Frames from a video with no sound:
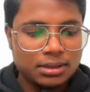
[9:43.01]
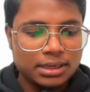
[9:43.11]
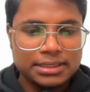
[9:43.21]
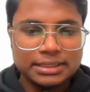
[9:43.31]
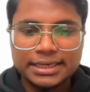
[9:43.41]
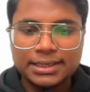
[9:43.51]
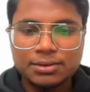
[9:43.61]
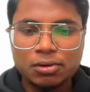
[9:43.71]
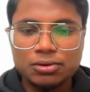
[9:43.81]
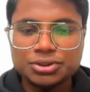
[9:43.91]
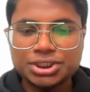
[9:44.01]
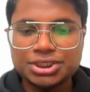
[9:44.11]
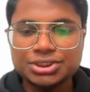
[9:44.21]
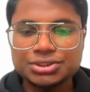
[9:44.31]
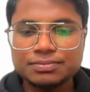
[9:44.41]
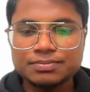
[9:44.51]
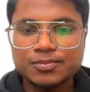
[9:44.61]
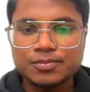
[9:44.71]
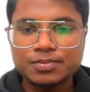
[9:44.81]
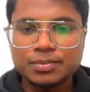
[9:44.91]
and then on change,
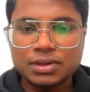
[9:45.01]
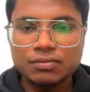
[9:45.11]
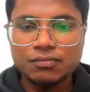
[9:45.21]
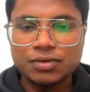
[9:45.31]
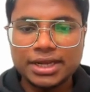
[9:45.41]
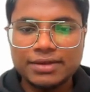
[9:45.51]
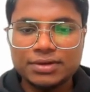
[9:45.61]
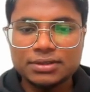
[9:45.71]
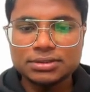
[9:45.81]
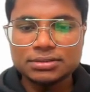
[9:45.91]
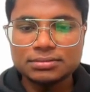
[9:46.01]
what I want,